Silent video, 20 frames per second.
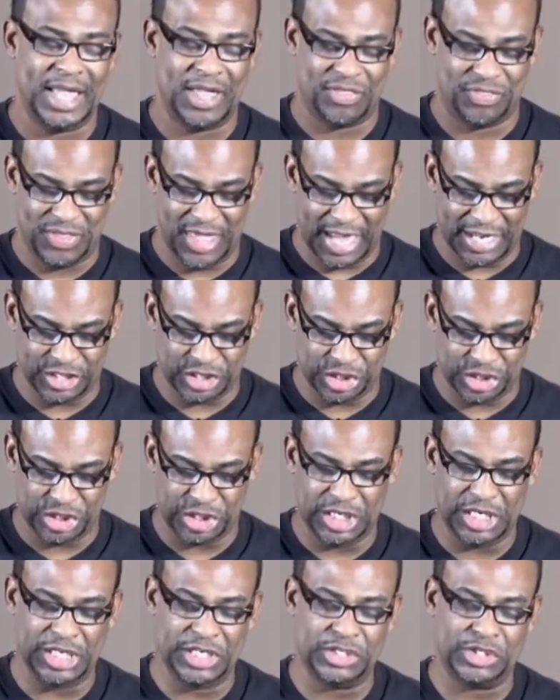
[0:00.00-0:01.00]
that
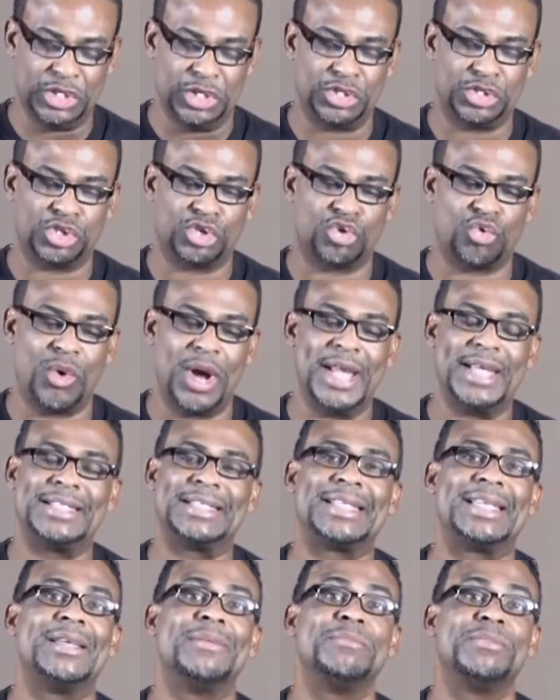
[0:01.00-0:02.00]
Jesus
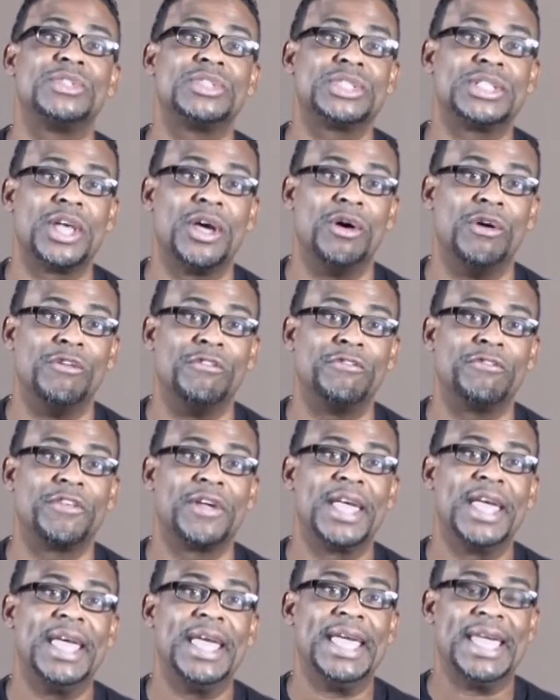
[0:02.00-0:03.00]
Christ himself
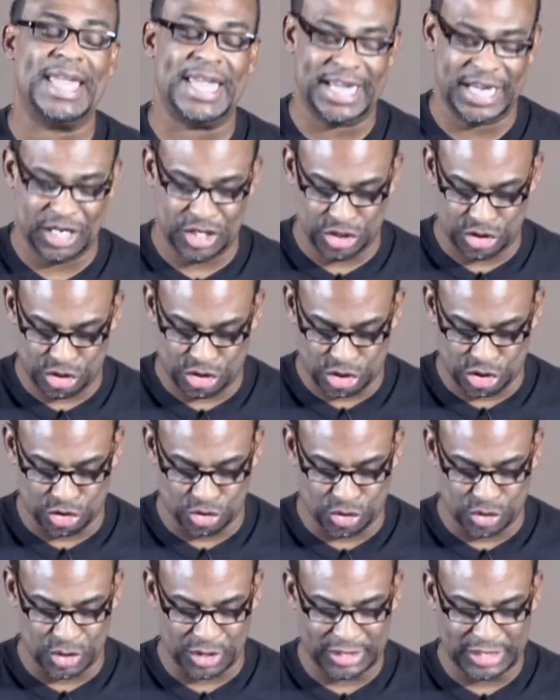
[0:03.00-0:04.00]

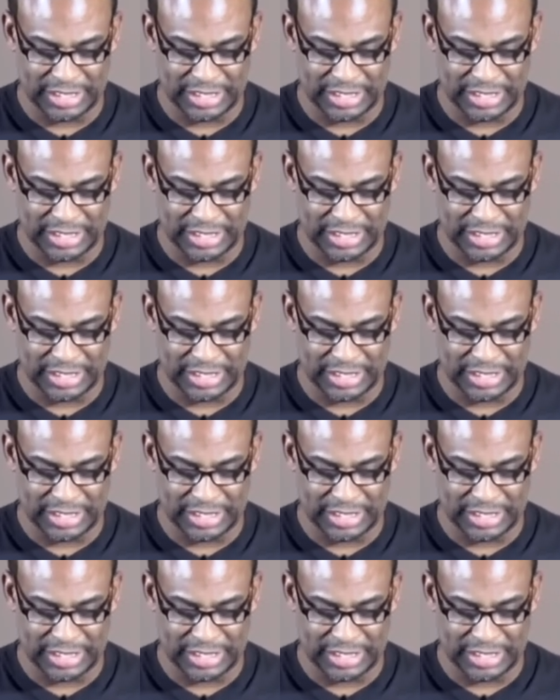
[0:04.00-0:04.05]
endured.